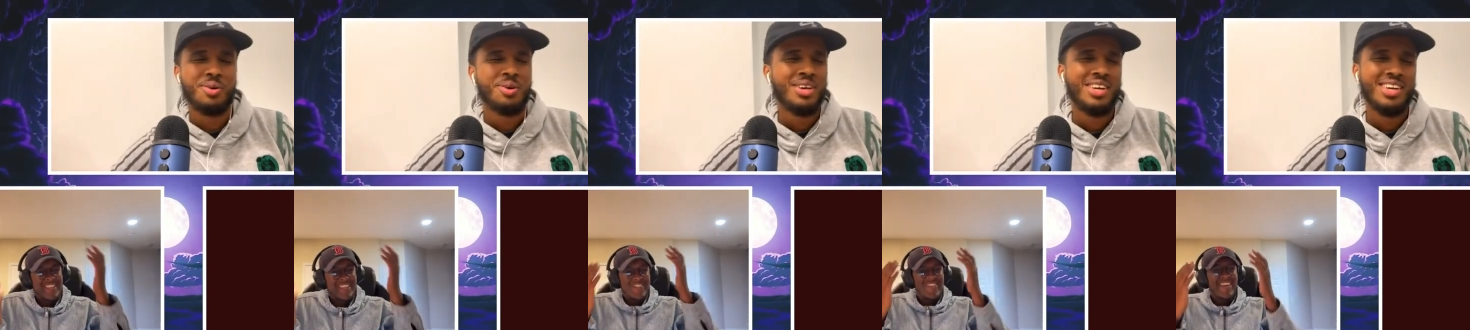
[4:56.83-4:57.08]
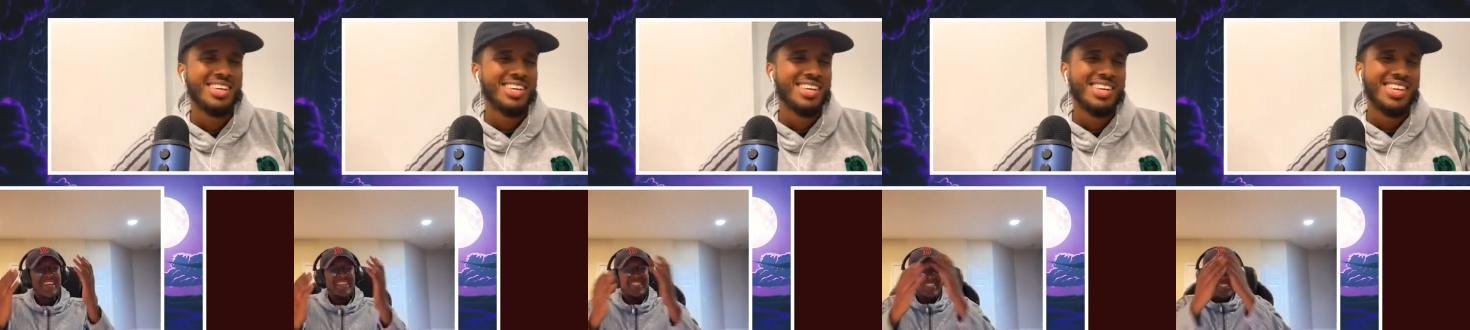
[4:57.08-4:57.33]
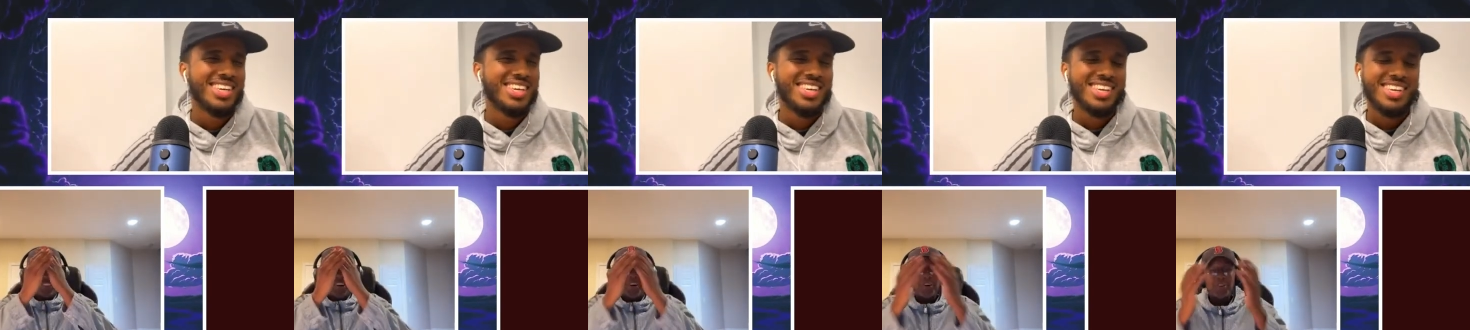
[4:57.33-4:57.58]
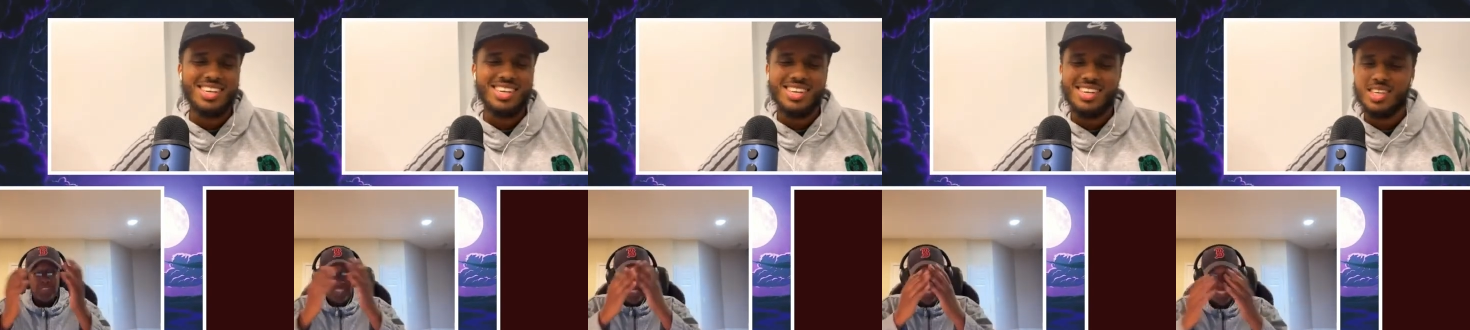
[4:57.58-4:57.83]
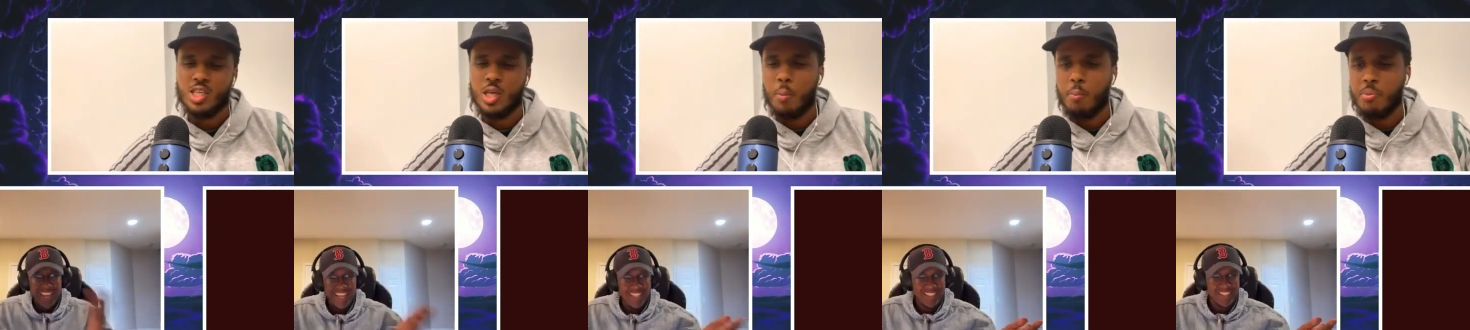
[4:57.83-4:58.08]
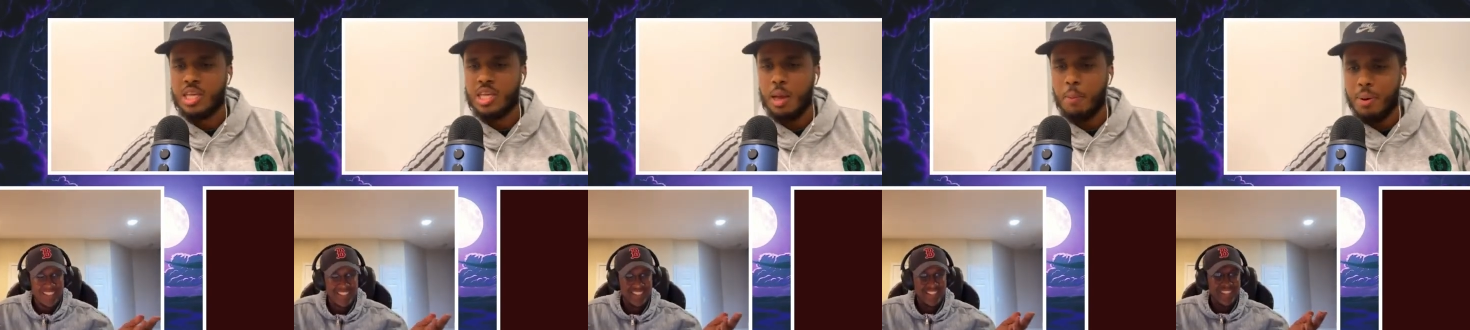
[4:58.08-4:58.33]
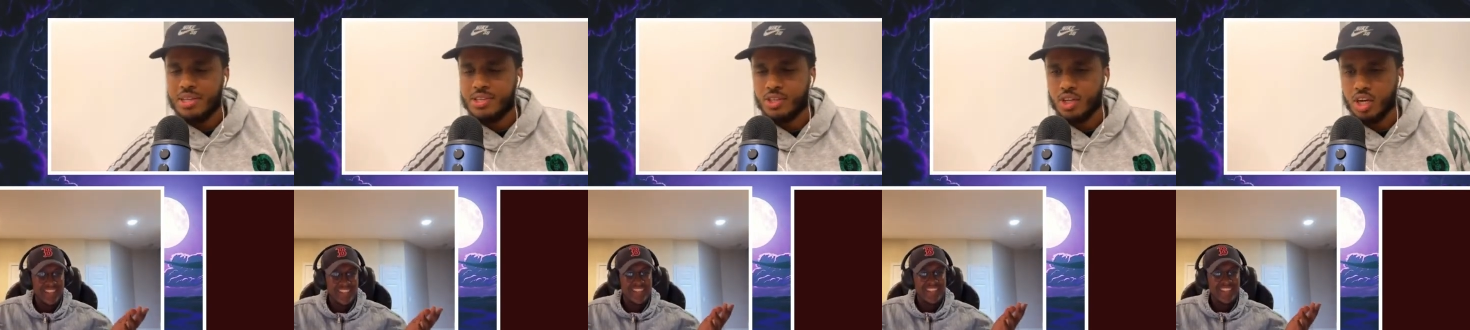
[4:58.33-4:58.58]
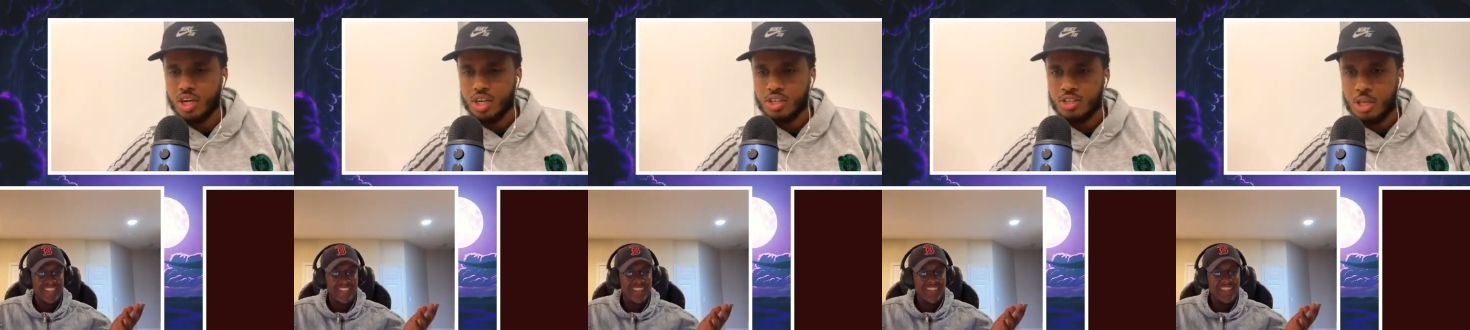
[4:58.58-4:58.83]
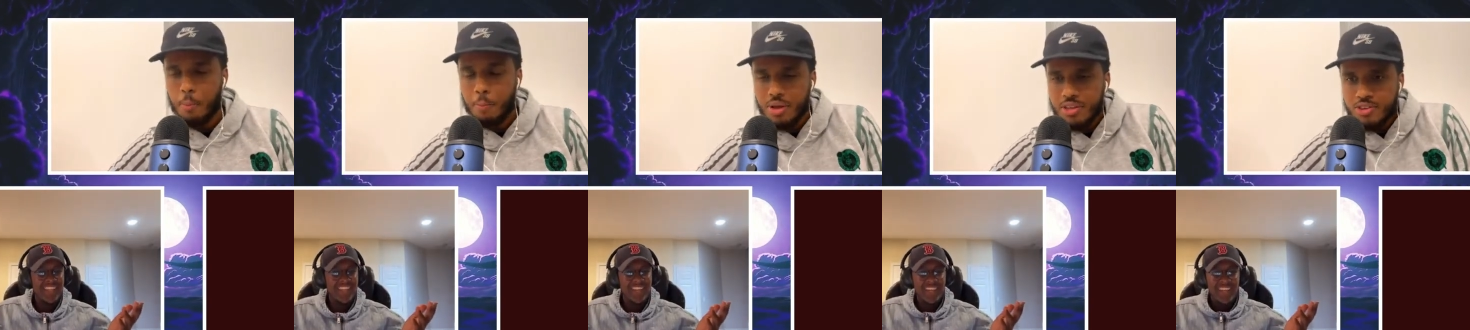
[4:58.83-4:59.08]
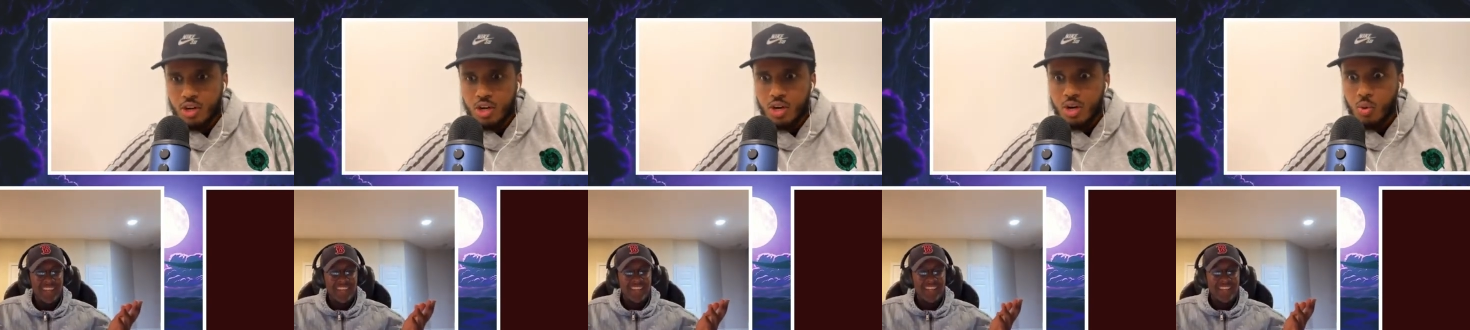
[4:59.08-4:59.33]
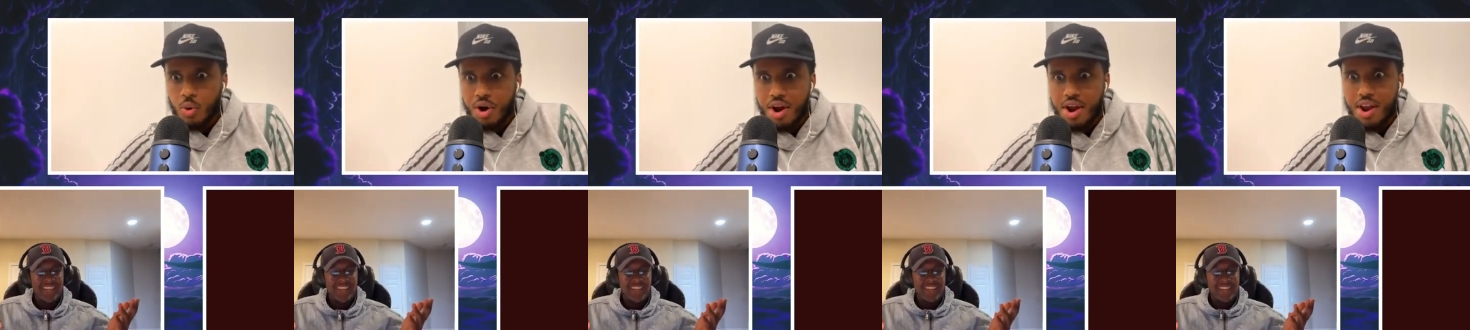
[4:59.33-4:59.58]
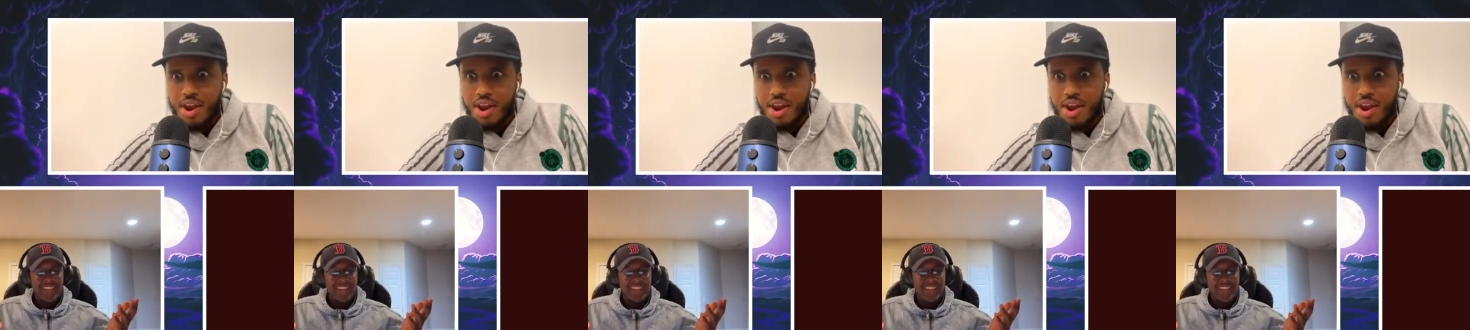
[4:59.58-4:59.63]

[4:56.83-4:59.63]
Speaker 1: yeah. yeah. Sabitzer, Sabitzer wearing